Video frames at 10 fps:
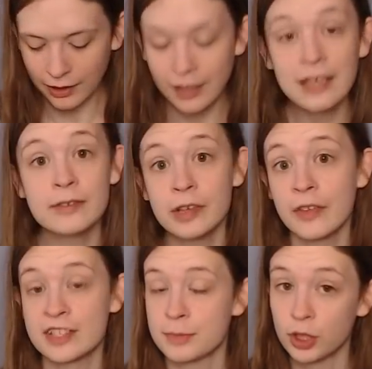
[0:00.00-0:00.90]
Haven
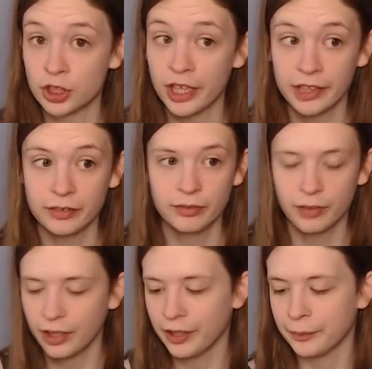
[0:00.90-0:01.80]
of the Spirit Dragon.
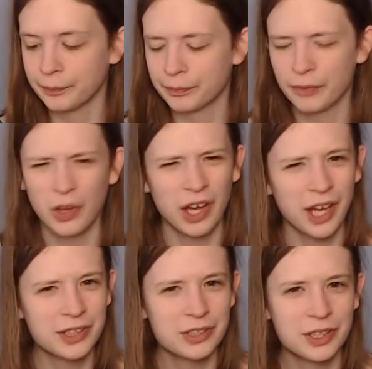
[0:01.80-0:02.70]

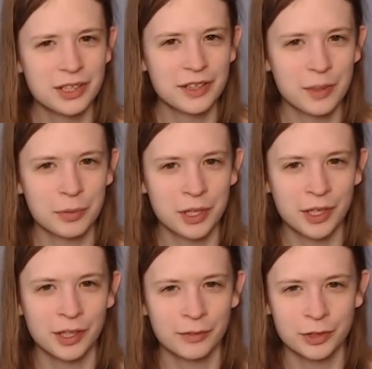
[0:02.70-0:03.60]
I did get the
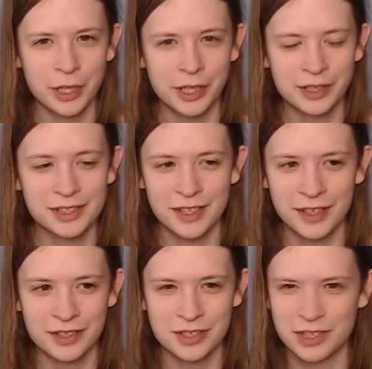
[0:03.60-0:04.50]
precon for dragons
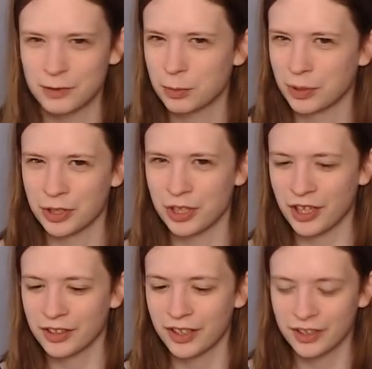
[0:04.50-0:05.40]
and then just never built a
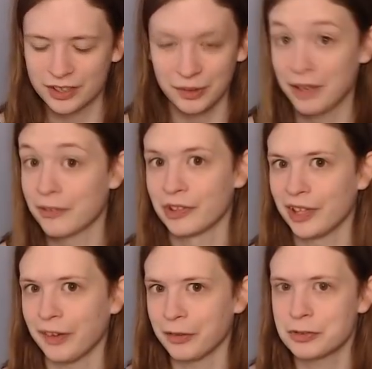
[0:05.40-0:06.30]
dragon deck, so I have a
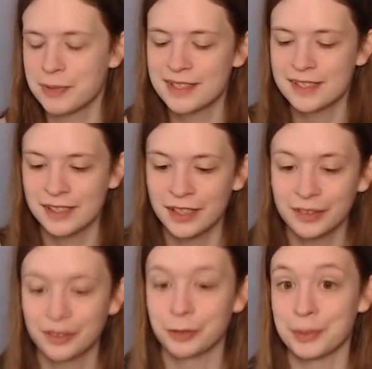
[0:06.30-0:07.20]
lot of those pieces in
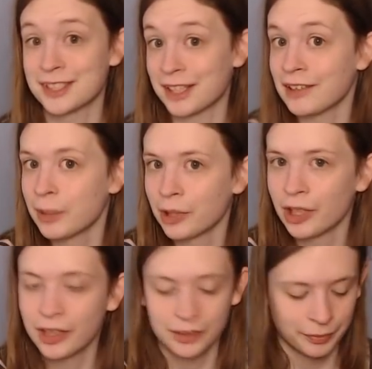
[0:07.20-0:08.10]
there. You'll be seeing them
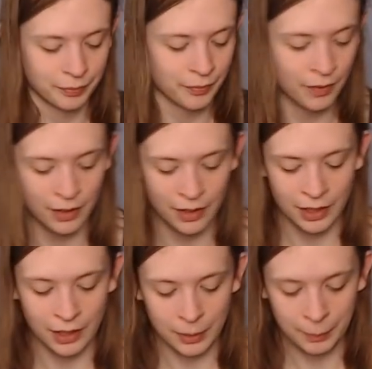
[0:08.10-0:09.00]
a lot.
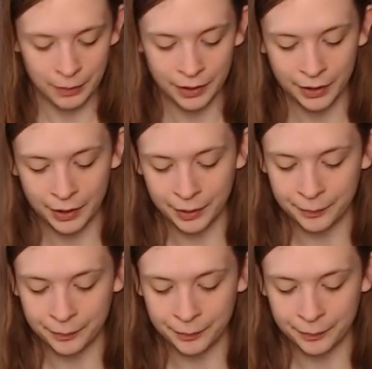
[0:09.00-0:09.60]
But,